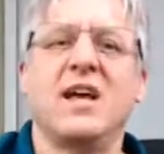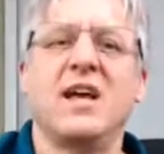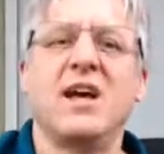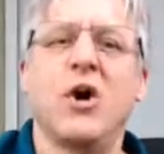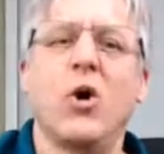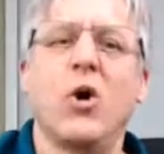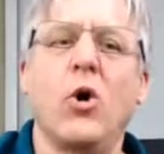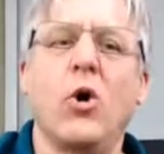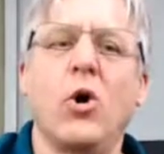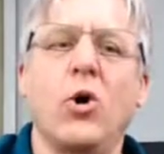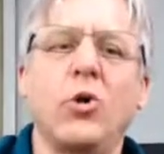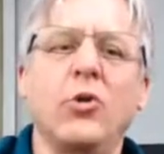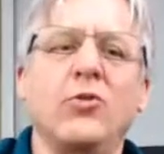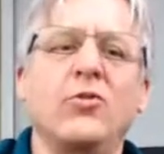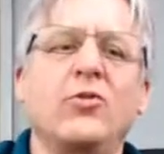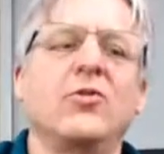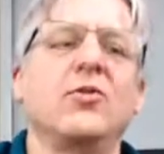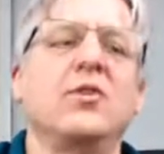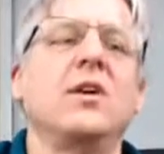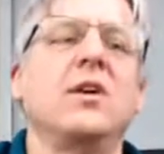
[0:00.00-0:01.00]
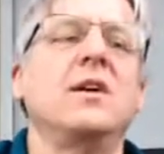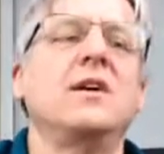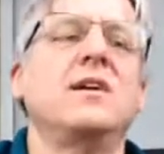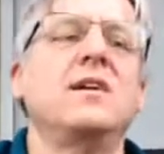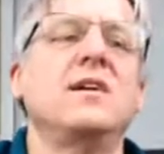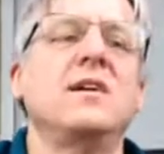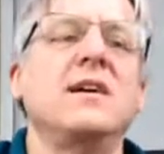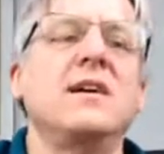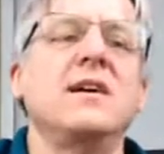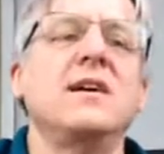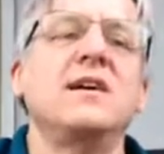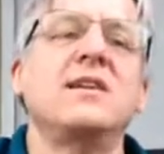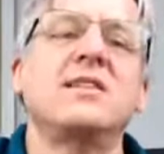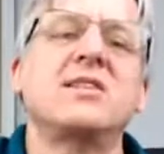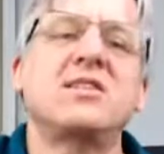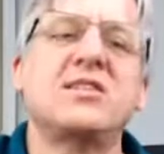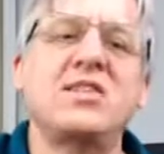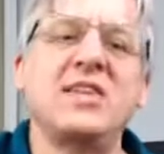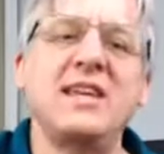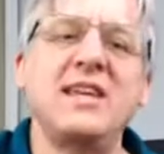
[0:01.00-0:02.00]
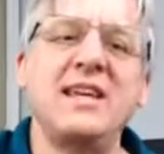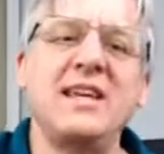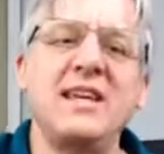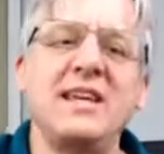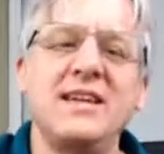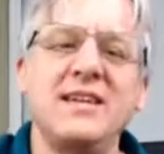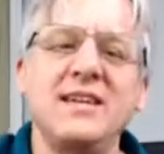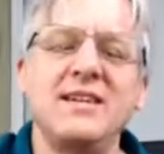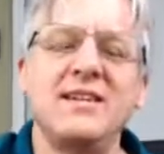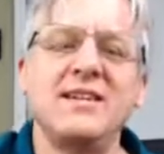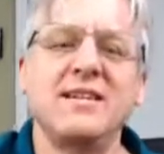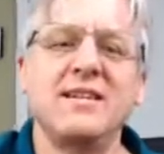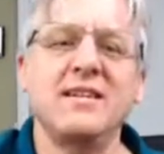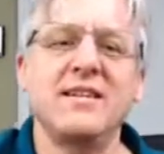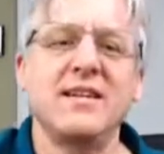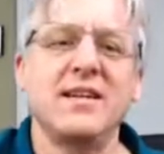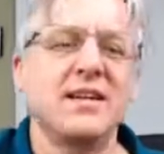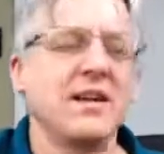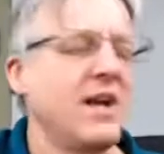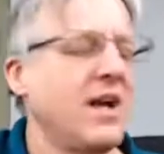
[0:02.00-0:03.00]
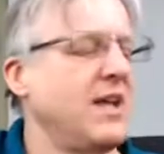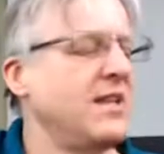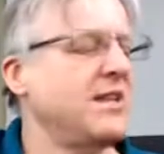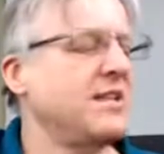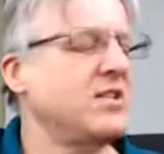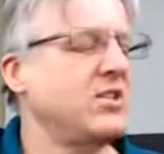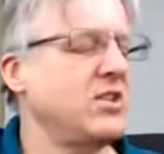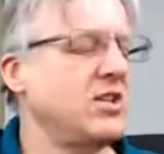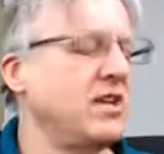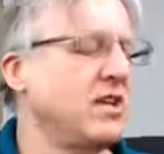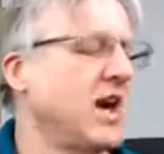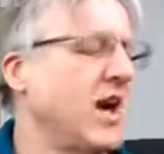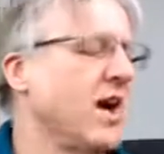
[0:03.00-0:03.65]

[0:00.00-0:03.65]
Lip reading: hold. C to G.